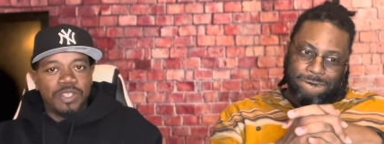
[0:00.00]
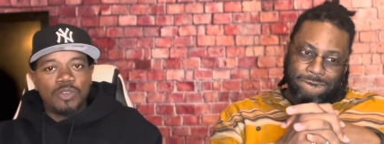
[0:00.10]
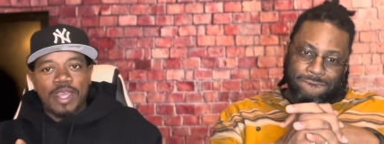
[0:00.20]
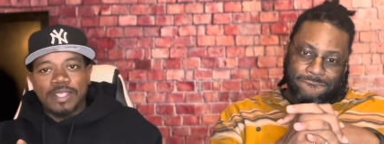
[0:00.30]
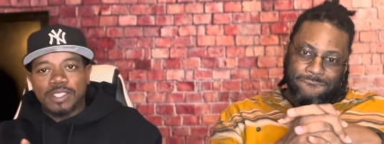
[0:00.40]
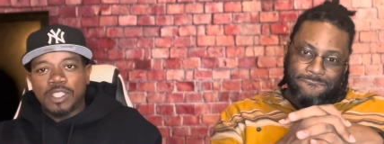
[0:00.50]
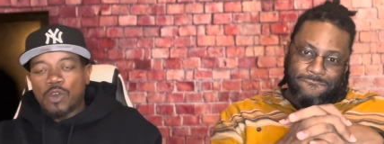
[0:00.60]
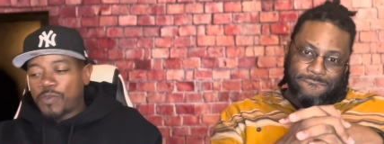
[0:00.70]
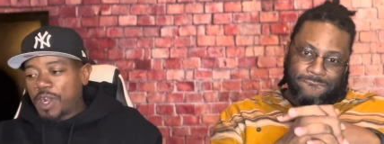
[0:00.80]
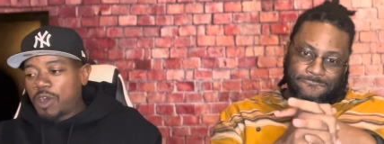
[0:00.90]
Speaker 1: You can't see no
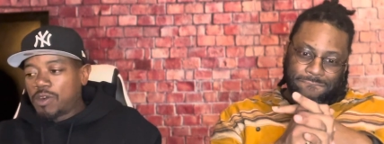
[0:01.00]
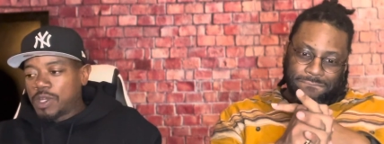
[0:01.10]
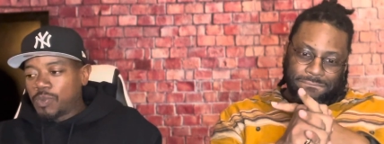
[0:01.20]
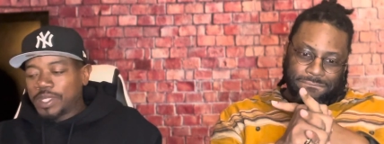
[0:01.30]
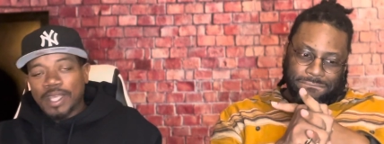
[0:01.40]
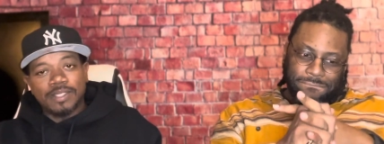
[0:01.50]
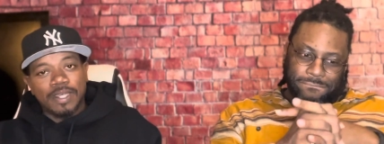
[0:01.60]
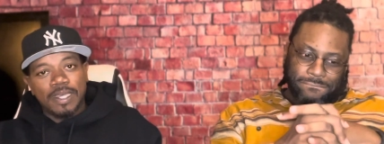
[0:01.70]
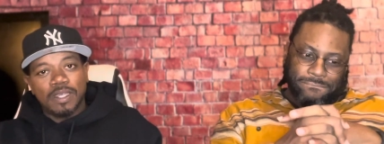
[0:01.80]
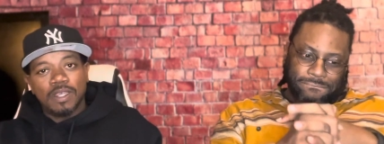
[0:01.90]
flaw in what they
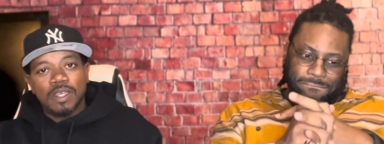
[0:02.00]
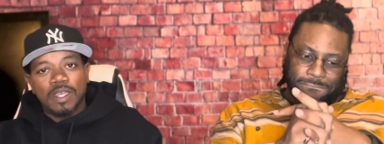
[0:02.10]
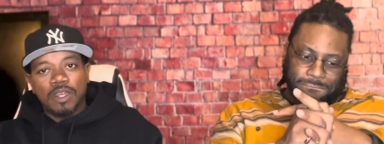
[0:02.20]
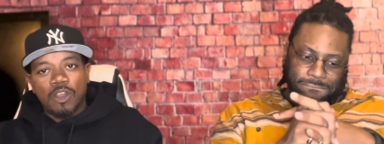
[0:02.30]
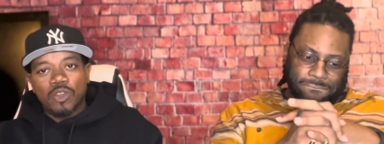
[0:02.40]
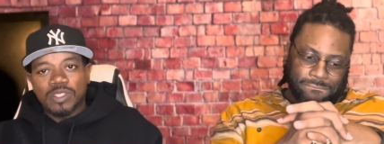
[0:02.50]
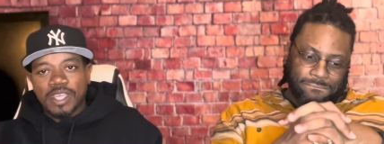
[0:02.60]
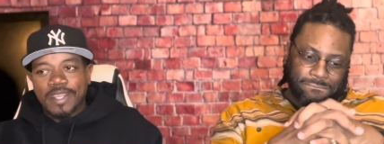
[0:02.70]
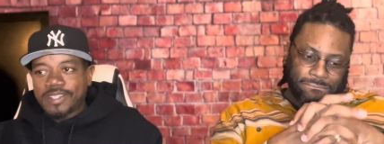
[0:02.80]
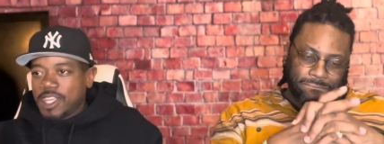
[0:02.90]
saying, and all you can say
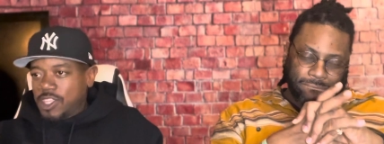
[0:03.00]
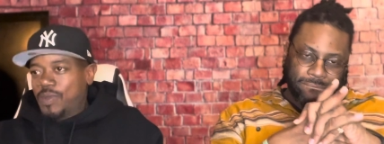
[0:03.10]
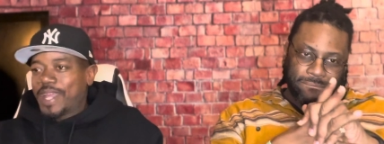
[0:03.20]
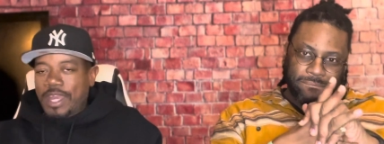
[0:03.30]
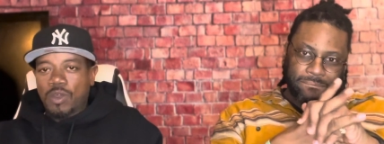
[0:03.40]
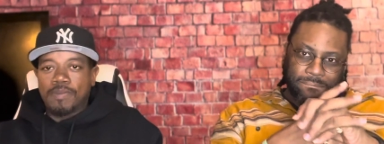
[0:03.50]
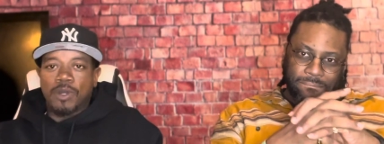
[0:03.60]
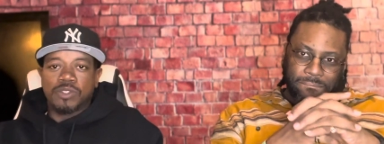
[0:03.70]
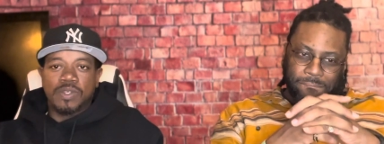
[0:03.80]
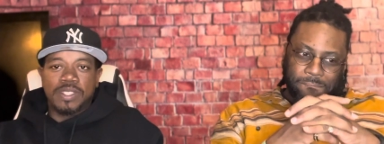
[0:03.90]
is you ain't got no
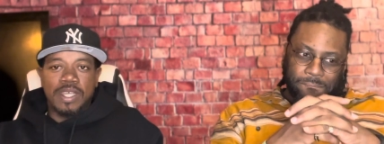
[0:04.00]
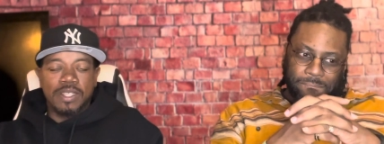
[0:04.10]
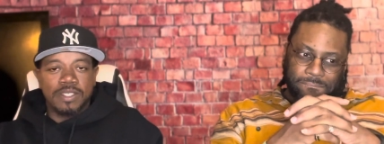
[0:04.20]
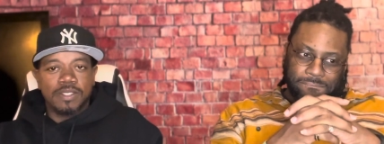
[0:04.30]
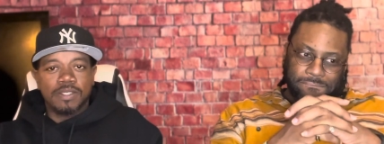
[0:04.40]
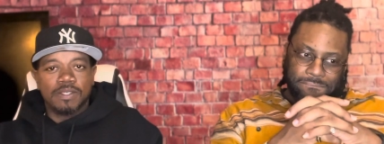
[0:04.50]
emotional intelligence.